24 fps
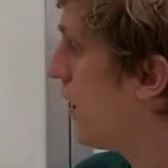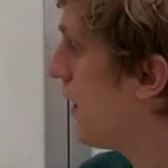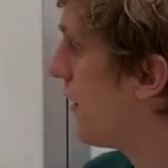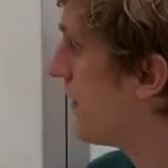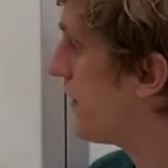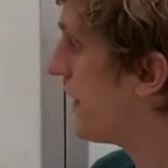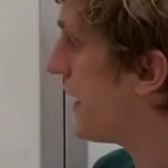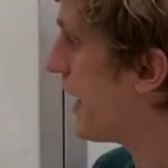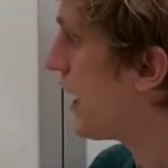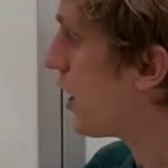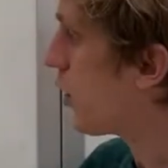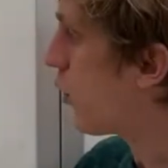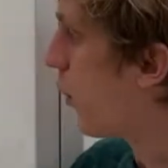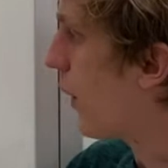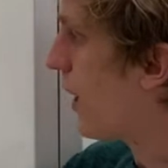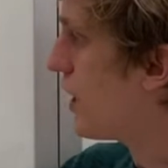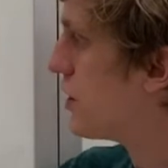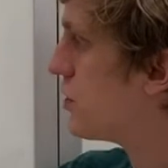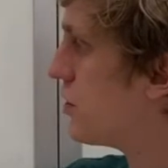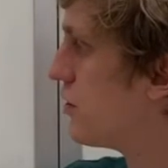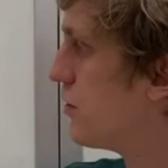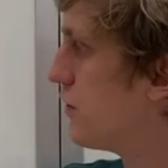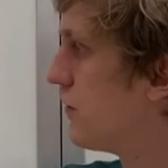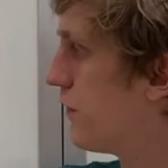The
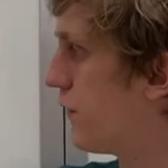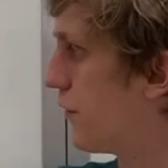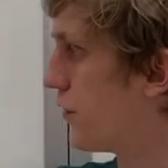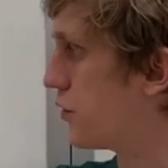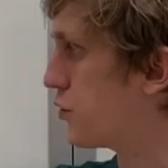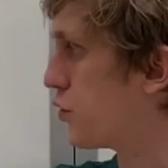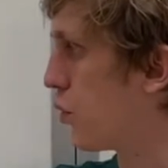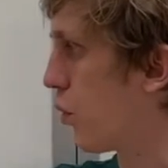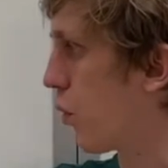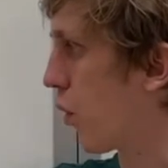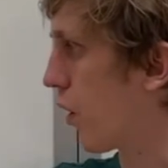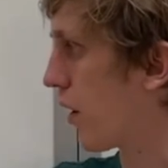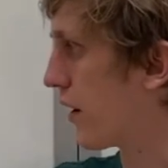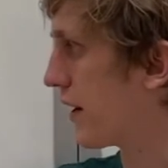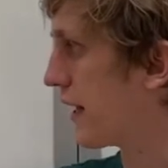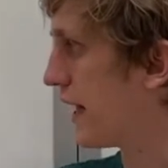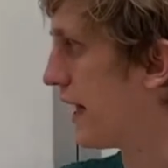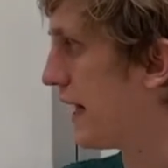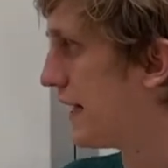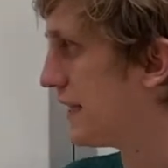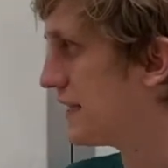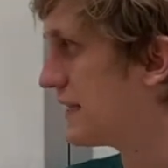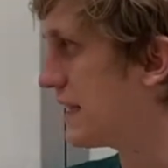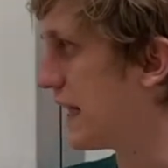equation for torque
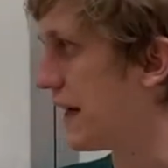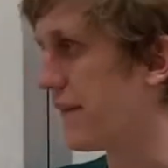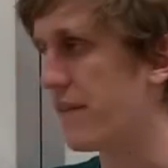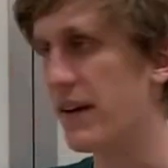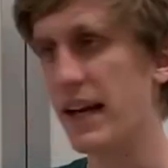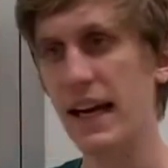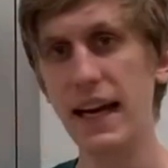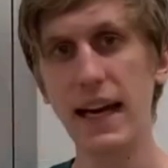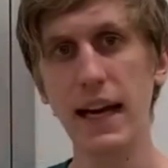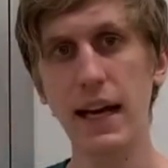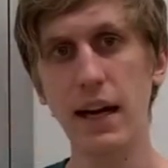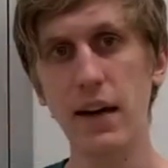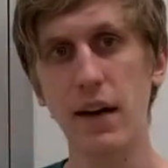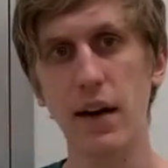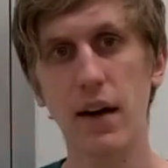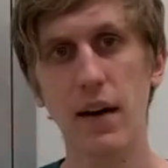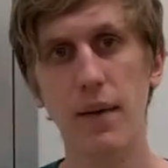is given here.